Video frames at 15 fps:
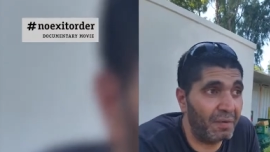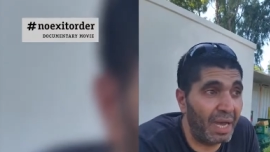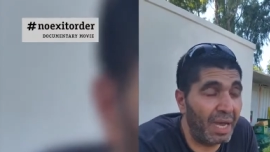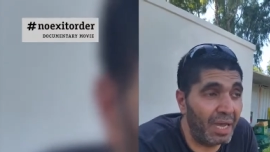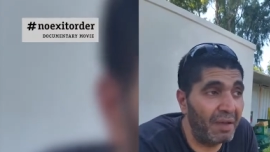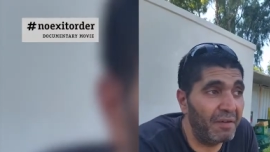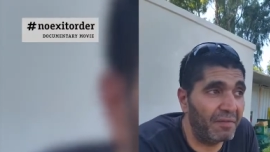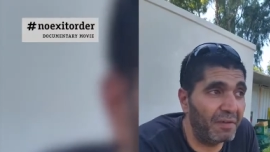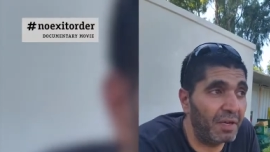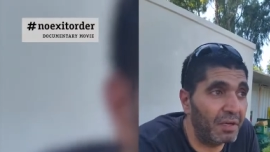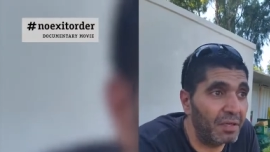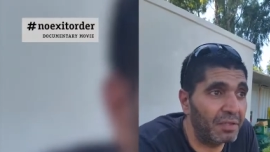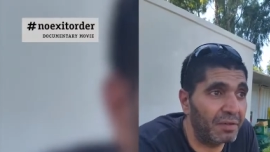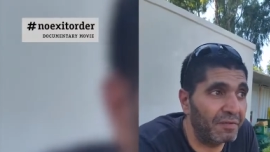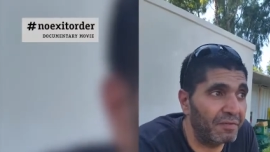I have a
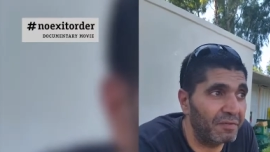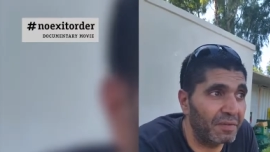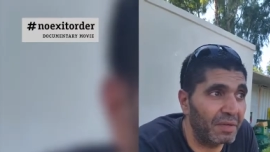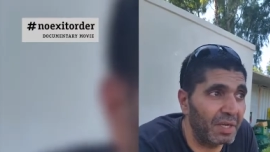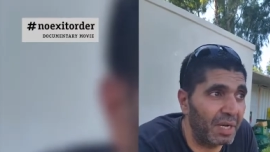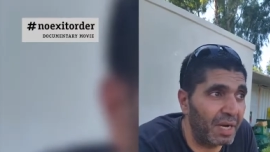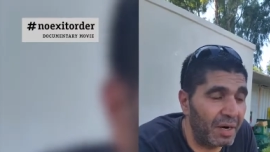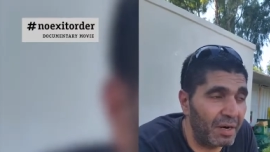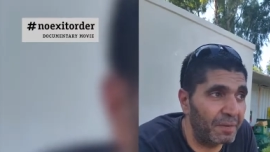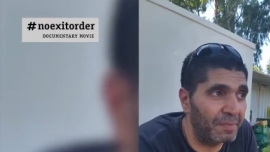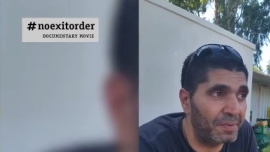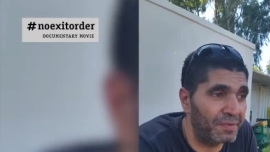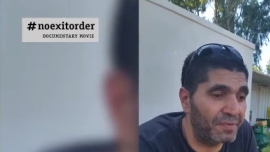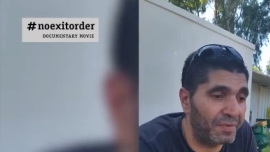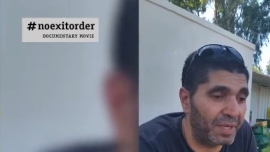lot of
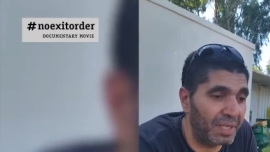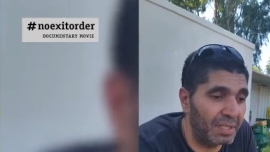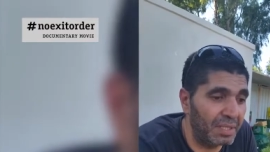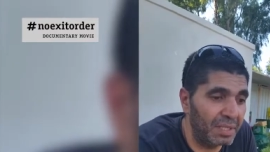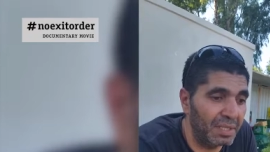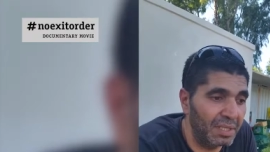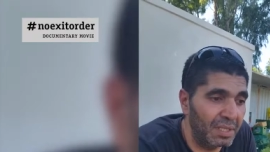Arabs friends.